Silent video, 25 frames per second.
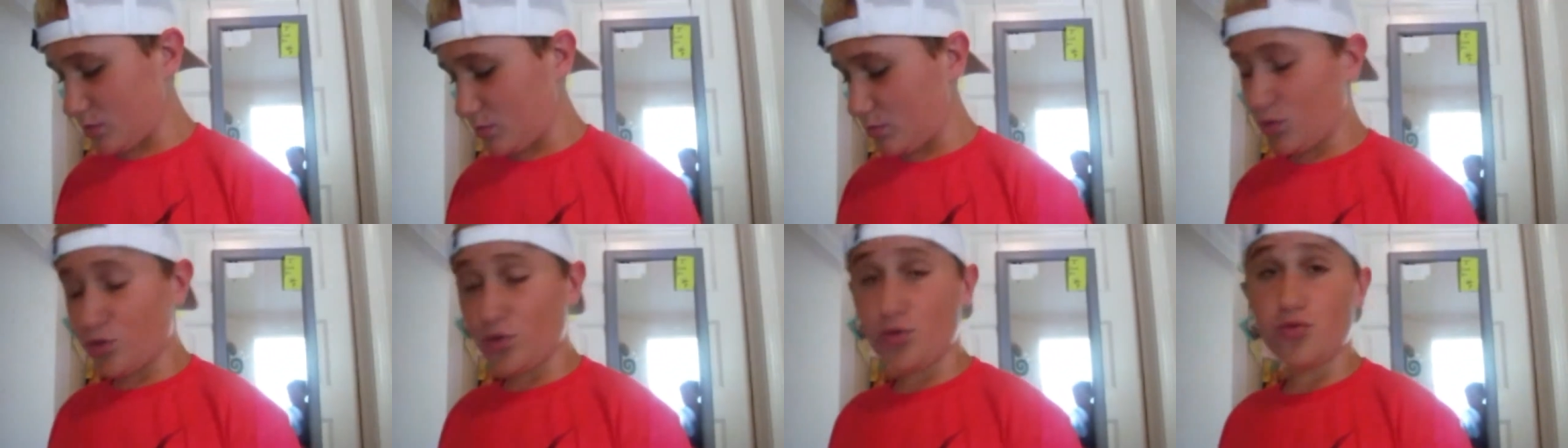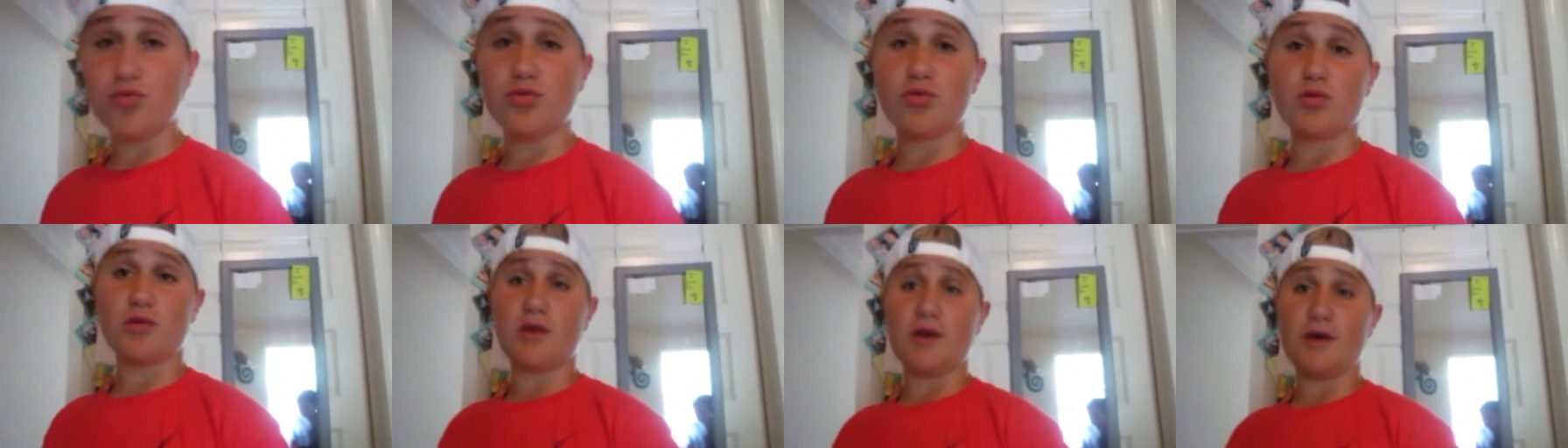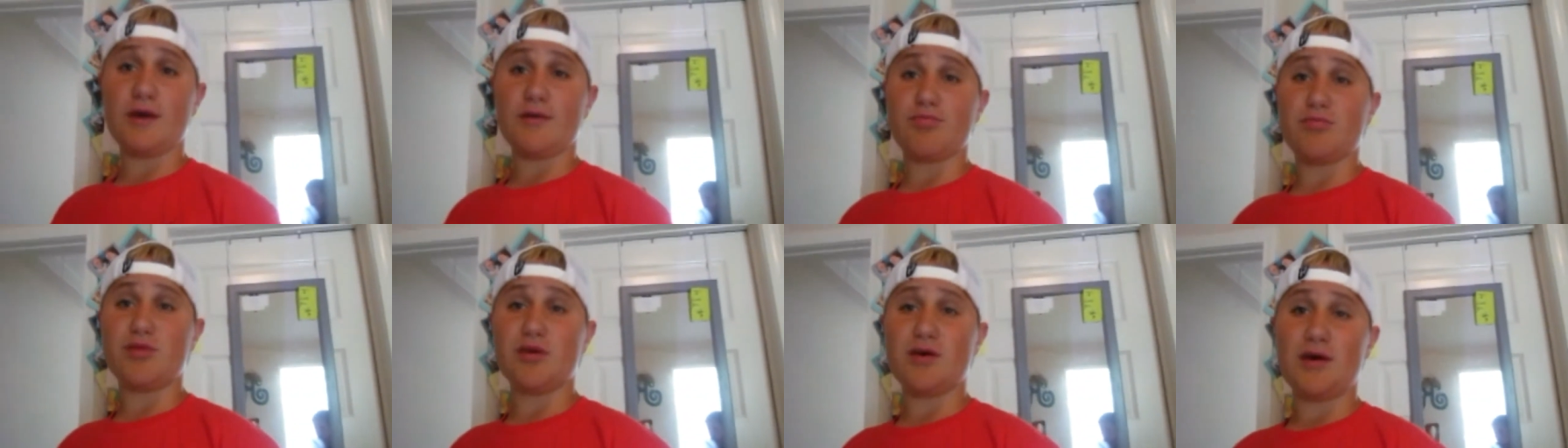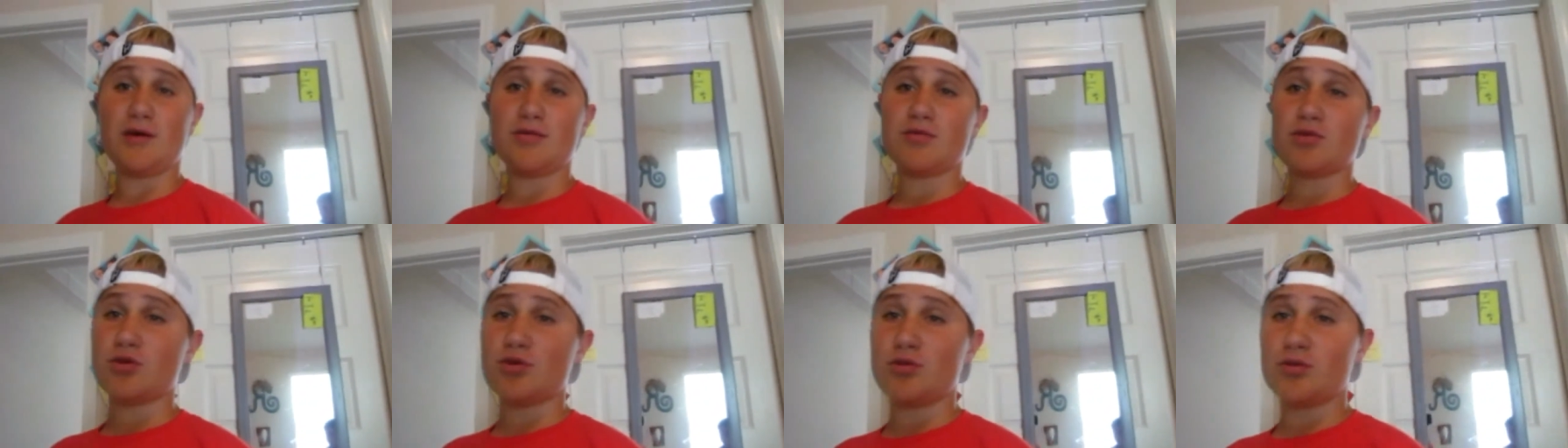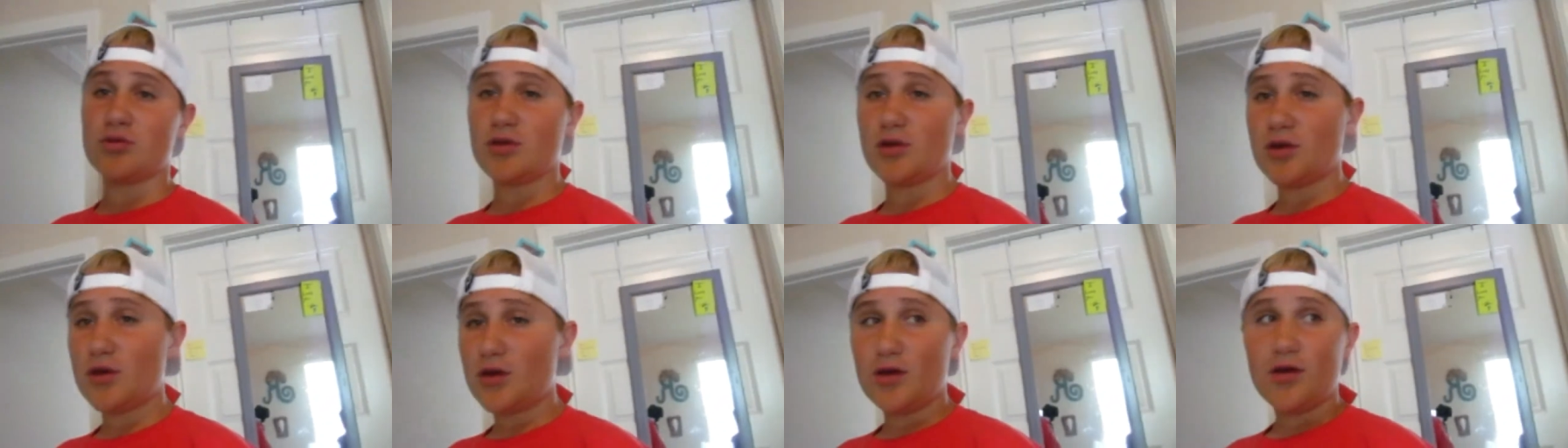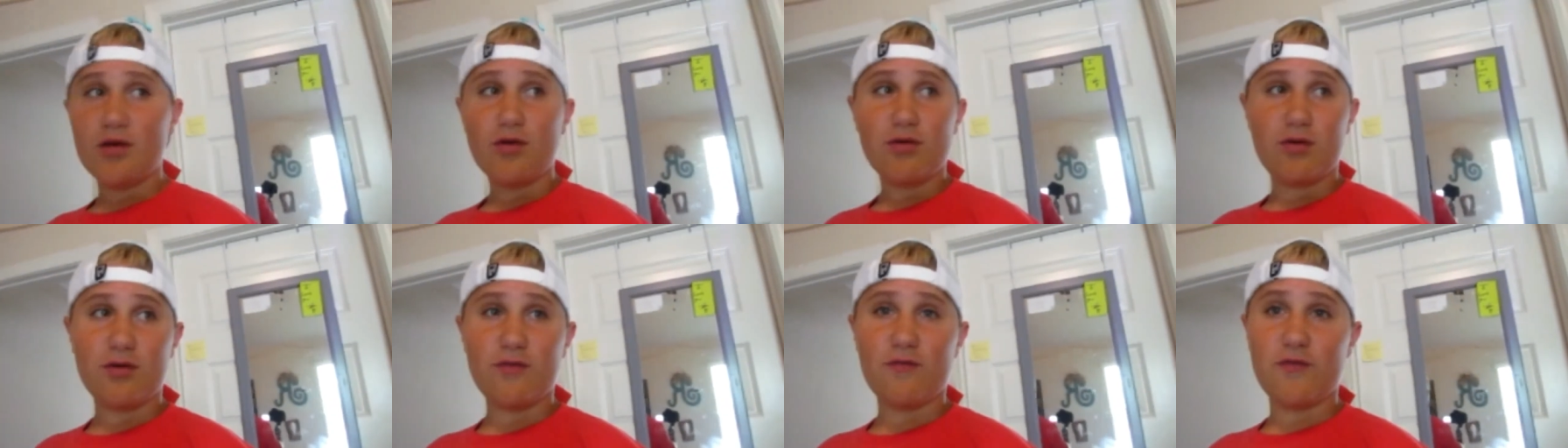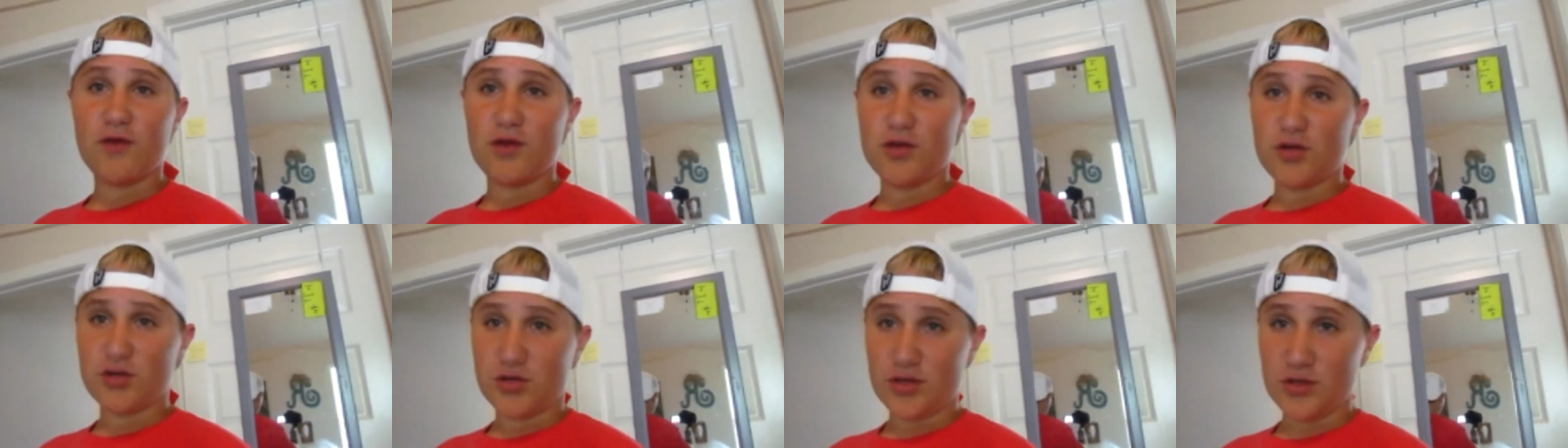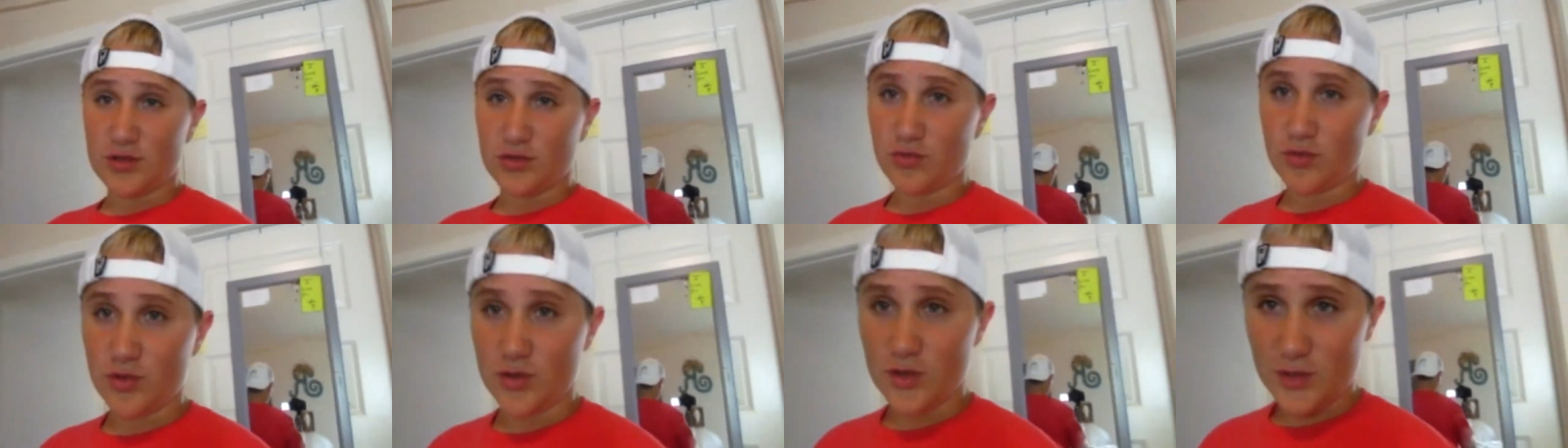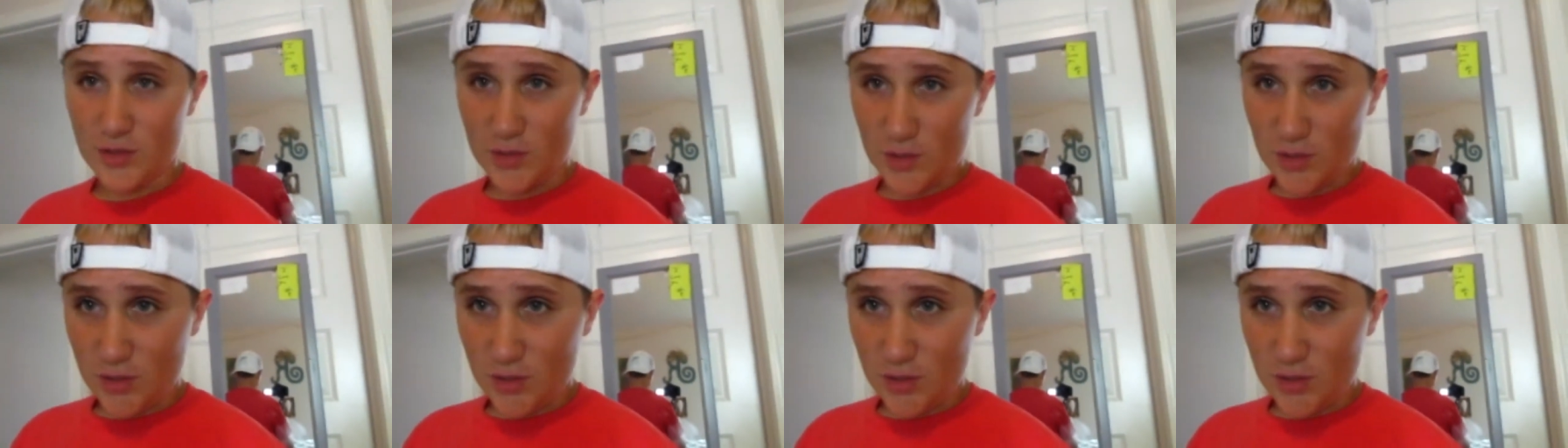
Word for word: of balloons left after we finish this one.